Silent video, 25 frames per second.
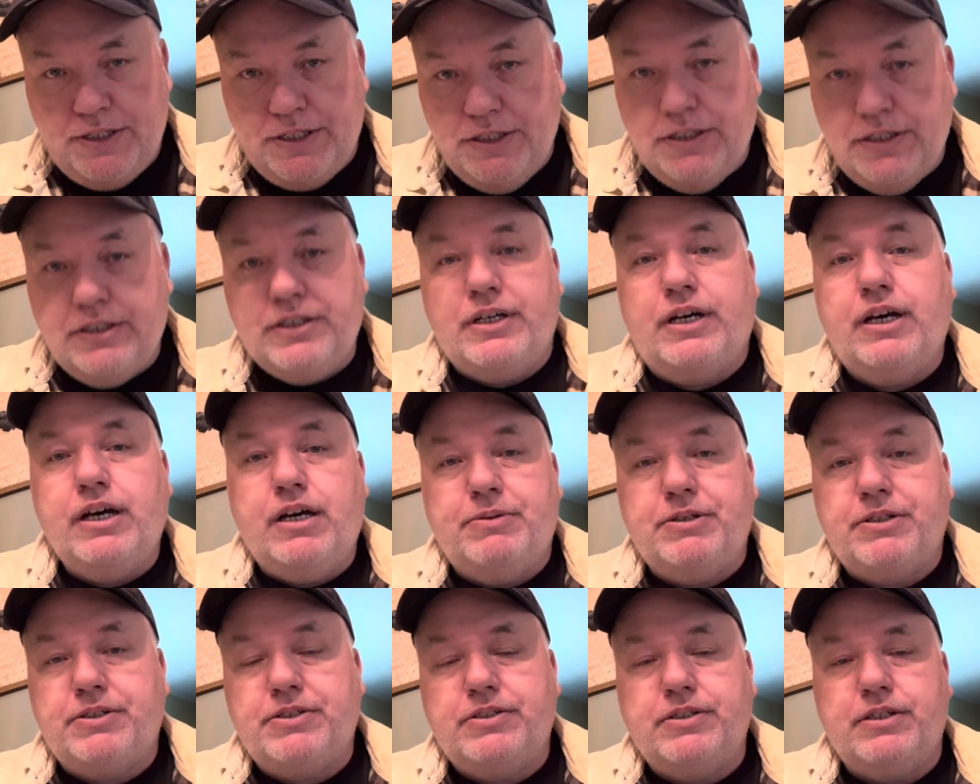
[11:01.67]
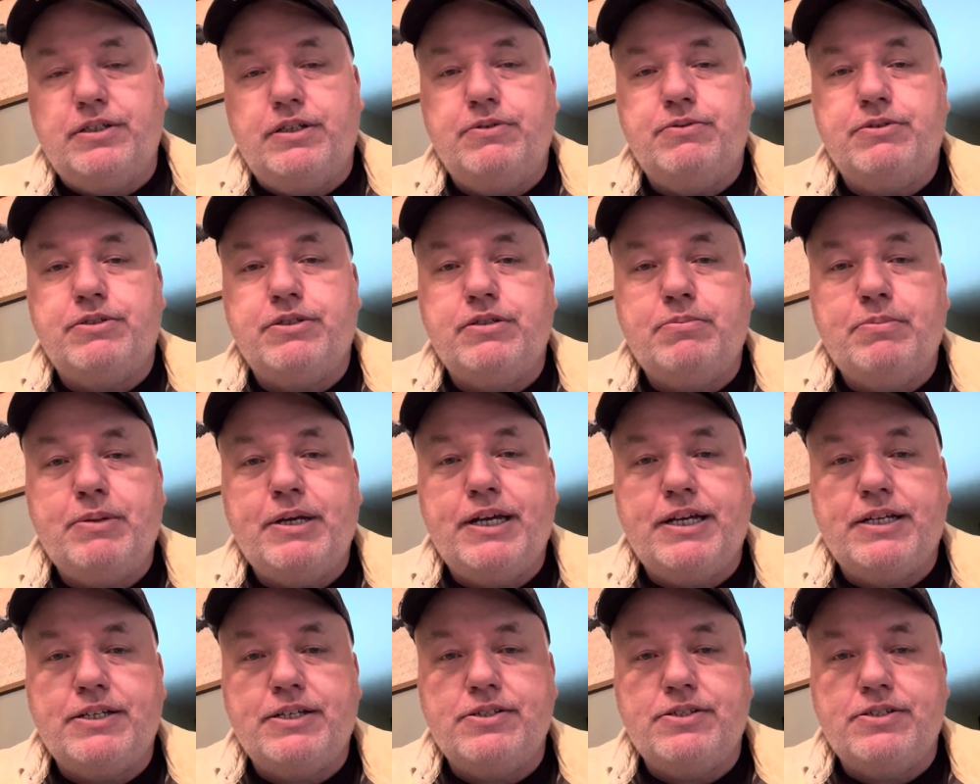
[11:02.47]
in comics. He was in a
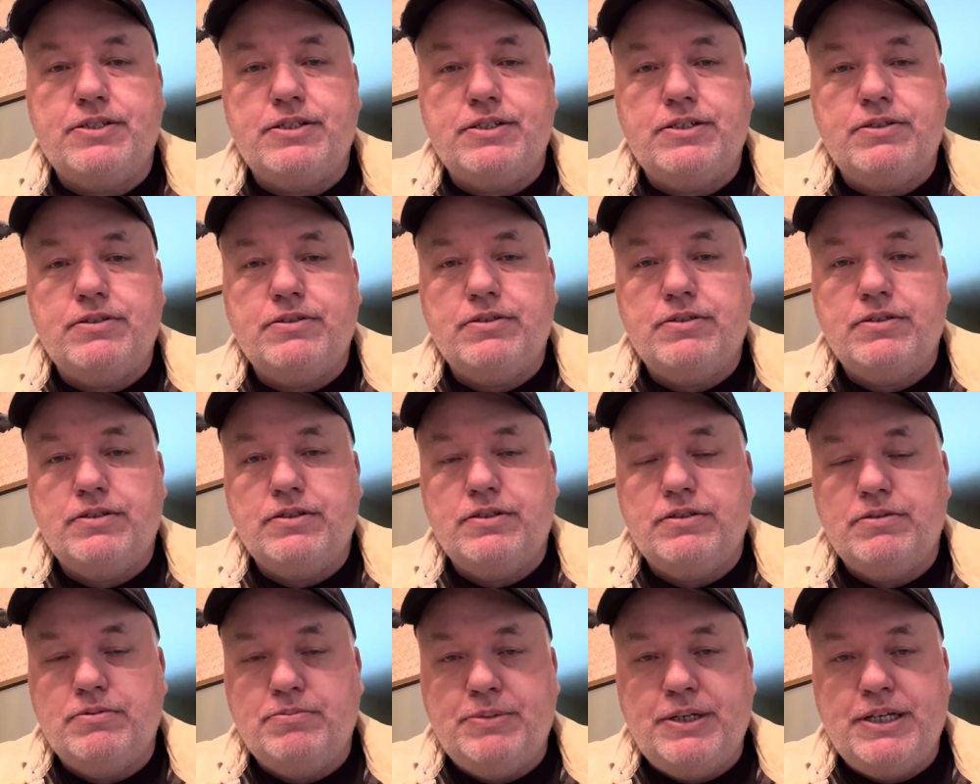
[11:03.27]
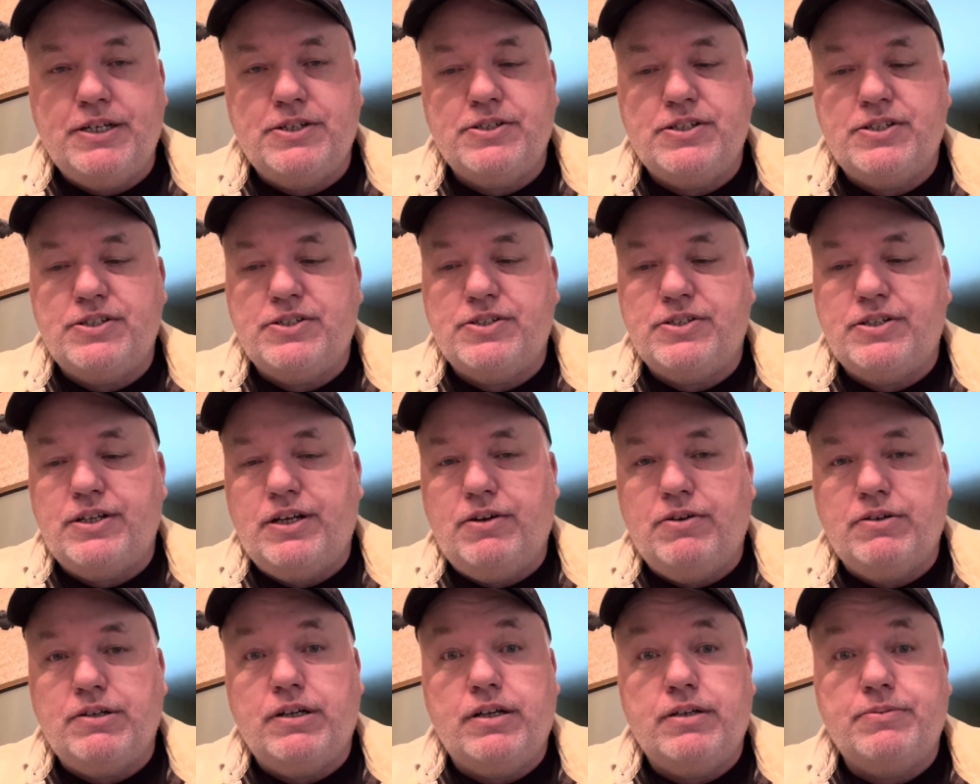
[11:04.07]
magazine style
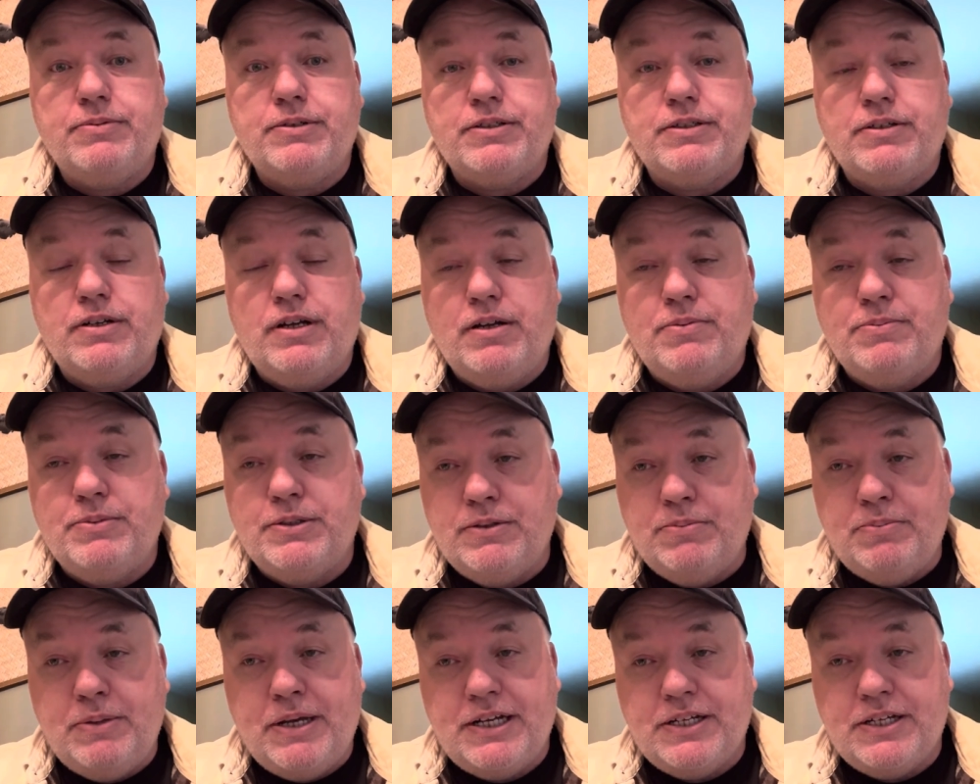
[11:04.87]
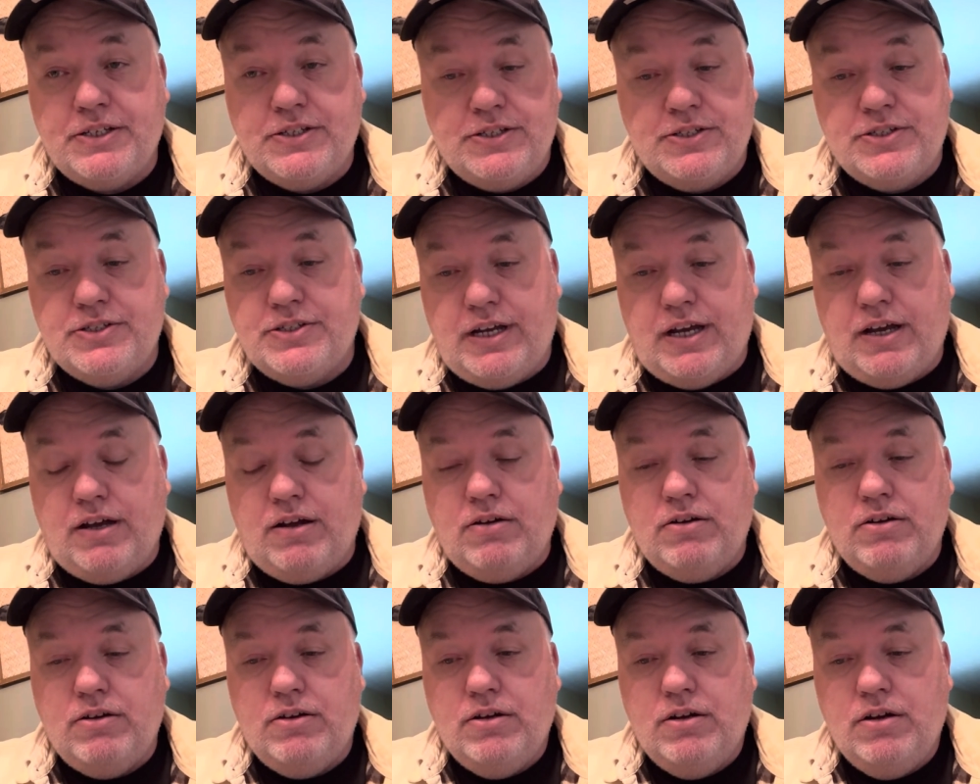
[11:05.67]
comic, magazine style